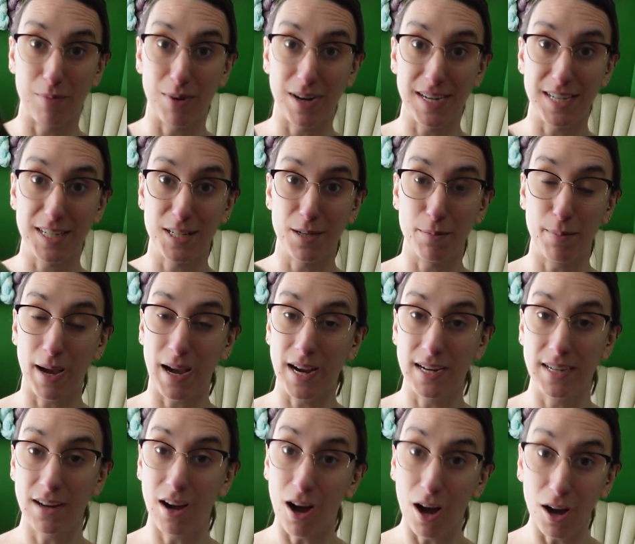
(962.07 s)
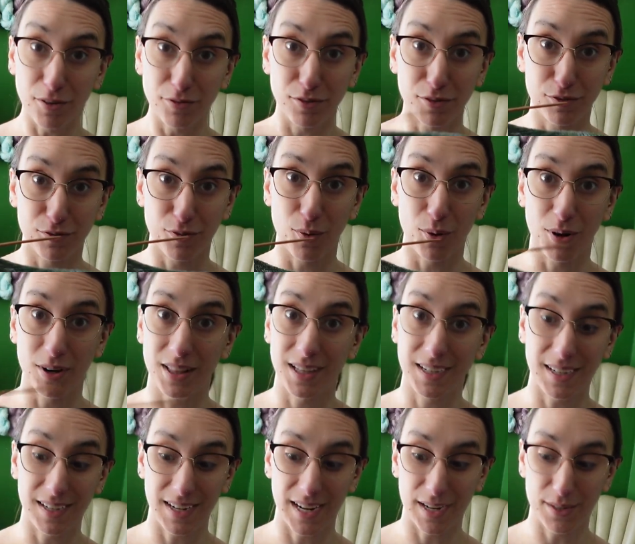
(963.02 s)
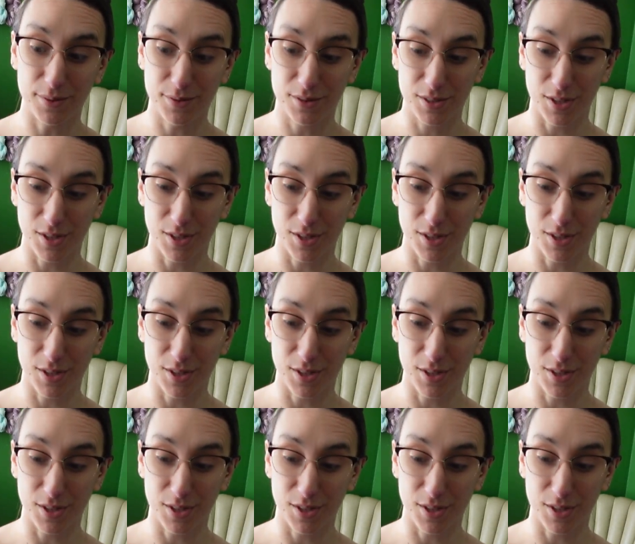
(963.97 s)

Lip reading: ready to bind off for the cutout.